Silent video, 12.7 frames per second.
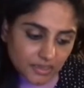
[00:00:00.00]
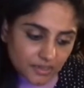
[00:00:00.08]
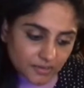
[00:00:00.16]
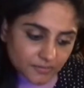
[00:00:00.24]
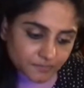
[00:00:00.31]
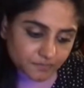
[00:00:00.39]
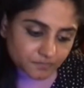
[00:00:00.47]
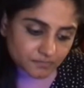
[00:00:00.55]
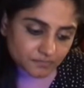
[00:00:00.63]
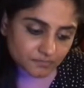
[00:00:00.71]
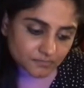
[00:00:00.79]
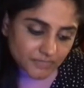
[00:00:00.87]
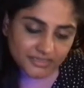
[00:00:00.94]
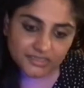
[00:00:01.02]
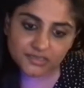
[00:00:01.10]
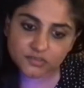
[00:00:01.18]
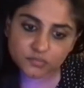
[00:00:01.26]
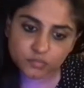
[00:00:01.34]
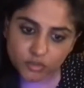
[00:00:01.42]
I
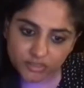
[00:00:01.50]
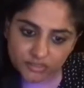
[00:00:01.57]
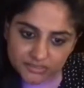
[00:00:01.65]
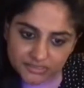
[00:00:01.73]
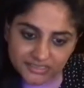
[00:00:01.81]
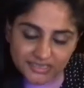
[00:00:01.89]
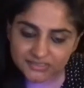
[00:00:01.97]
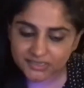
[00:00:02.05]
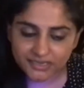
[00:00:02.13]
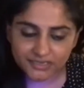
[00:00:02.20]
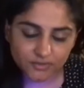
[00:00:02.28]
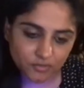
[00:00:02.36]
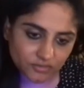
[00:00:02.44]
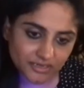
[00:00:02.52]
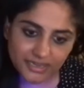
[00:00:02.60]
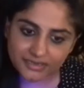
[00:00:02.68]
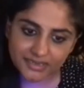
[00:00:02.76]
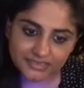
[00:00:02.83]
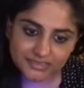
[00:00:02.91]
think is important. Yes, I know that
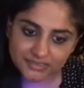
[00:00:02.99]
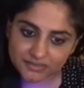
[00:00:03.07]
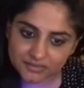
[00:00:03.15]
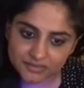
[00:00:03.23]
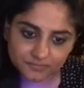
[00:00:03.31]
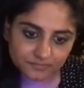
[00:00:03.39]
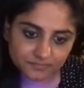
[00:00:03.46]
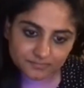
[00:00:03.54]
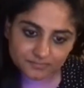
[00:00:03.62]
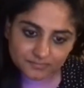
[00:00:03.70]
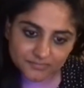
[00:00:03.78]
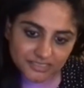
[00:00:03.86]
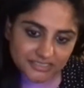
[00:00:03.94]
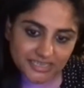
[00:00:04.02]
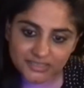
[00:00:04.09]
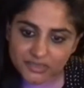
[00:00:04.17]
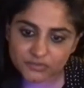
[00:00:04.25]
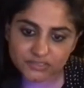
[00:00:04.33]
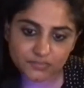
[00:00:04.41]
I didn't, the
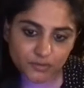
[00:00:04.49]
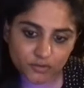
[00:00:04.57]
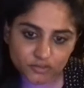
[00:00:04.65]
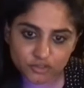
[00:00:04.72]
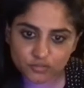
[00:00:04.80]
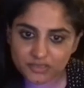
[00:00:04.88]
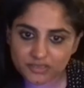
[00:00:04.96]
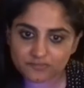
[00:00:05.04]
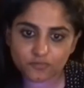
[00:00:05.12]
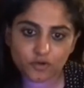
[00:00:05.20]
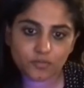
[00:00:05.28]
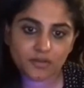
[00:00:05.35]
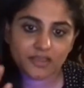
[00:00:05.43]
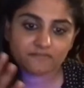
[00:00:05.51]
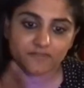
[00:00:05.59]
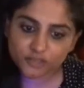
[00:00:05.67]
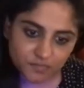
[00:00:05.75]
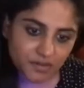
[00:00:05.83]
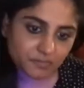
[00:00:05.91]
day that was supposed to be for my
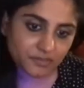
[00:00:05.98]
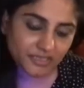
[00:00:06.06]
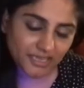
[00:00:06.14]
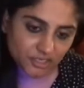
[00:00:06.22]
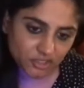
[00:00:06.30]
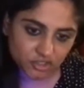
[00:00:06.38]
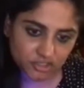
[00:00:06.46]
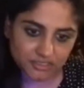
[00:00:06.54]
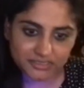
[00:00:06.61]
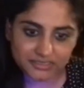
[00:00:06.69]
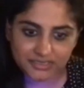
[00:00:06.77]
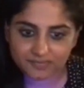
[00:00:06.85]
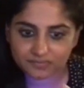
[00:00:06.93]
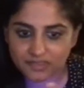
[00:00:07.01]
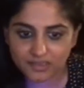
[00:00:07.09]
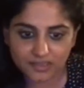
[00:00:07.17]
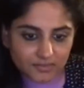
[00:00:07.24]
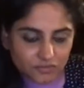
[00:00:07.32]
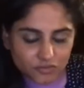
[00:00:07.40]
fellowship application and
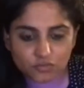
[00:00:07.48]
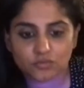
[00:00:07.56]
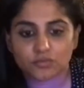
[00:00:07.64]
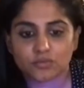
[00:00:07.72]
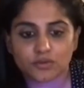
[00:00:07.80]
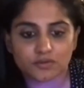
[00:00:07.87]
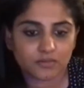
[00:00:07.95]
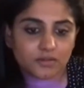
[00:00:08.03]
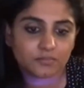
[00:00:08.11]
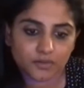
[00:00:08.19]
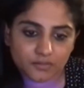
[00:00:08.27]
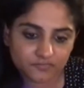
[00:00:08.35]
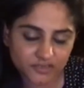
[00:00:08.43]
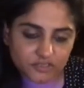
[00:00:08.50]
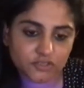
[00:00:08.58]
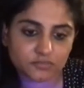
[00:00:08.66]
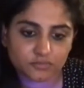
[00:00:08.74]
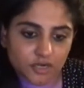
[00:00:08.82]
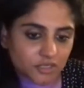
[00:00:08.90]
thinking through a
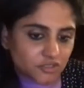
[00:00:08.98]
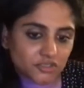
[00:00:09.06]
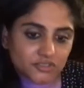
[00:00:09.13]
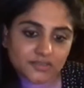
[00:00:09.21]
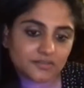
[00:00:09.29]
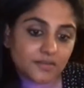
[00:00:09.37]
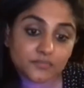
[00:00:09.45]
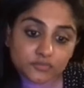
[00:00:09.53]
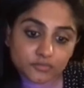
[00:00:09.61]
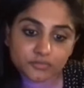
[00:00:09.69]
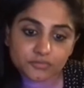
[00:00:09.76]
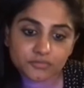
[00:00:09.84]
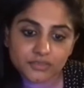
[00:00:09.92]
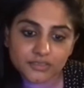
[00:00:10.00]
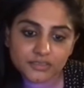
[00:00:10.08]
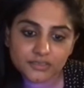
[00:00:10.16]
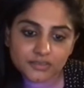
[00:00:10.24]
fiction project didn't come through.